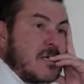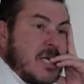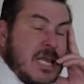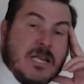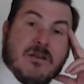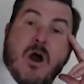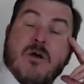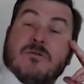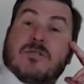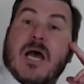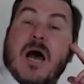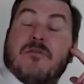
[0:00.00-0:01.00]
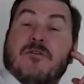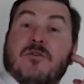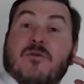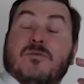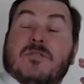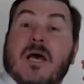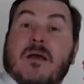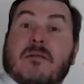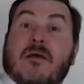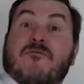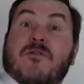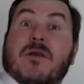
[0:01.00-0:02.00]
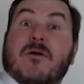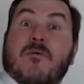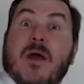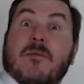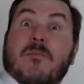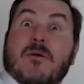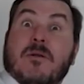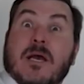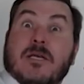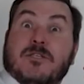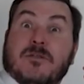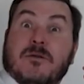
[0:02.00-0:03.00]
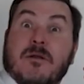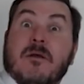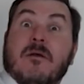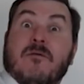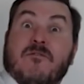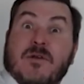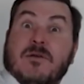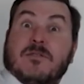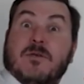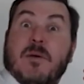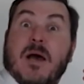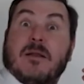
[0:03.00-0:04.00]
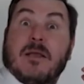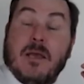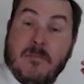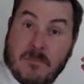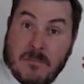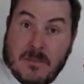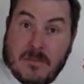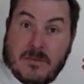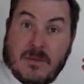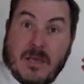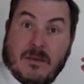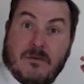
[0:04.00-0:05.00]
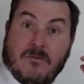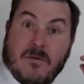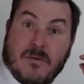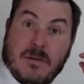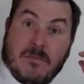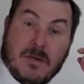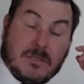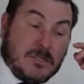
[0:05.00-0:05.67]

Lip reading: knows how the new South Africa Rainbow Nation feels about him. Thank you very much.